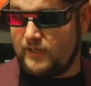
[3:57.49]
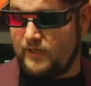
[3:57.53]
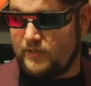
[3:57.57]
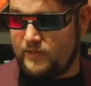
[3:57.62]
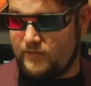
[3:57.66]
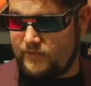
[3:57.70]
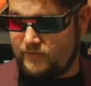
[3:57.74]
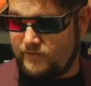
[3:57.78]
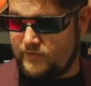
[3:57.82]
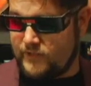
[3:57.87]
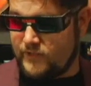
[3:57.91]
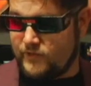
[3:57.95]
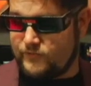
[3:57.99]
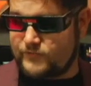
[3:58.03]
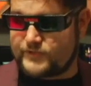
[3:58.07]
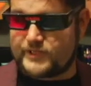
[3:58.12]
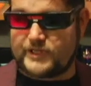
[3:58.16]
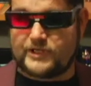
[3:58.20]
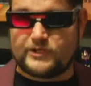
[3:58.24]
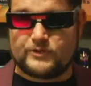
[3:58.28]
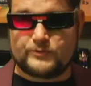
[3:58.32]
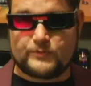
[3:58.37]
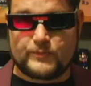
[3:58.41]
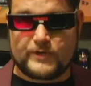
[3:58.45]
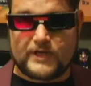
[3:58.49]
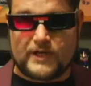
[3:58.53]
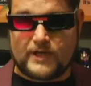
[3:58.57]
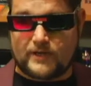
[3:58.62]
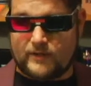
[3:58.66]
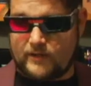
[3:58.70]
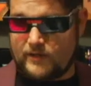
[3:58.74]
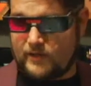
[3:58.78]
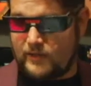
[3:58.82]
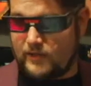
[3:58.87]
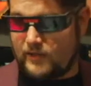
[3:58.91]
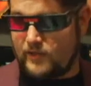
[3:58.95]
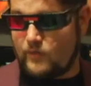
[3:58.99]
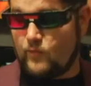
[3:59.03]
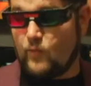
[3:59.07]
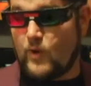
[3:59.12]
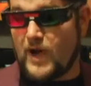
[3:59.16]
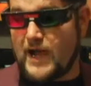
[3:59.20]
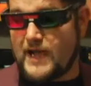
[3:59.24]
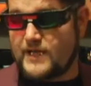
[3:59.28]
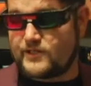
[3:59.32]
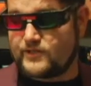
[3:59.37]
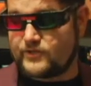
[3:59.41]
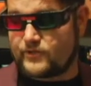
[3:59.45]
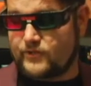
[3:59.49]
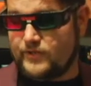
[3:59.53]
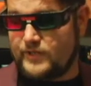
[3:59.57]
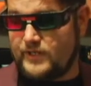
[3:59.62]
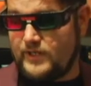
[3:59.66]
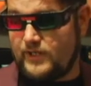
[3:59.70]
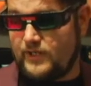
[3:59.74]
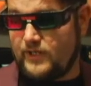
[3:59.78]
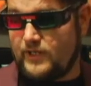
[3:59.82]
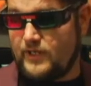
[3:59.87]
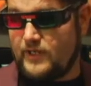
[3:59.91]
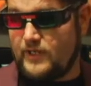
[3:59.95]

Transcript: Widescreen.